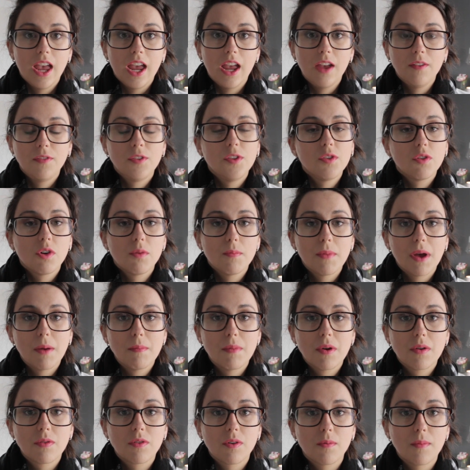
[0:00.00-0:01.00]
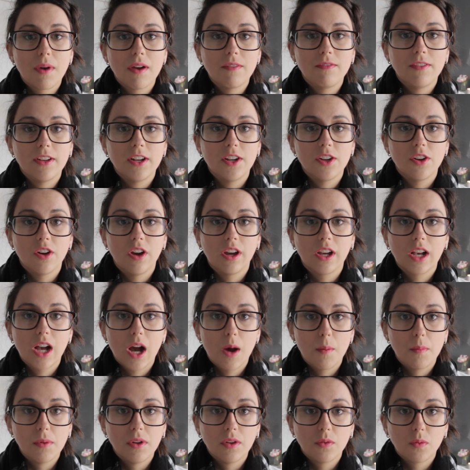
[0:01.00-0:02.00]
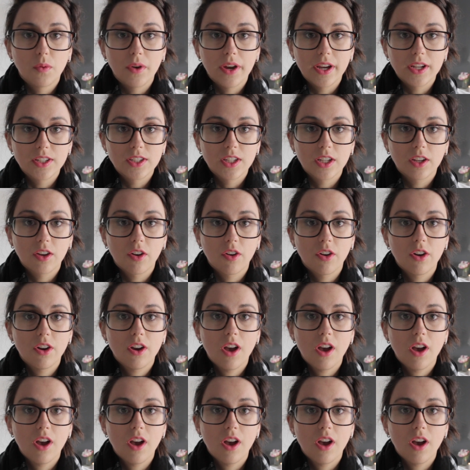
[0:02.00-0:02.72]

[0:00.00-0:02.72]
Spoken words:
If you remember from my video a couple of weeks ago,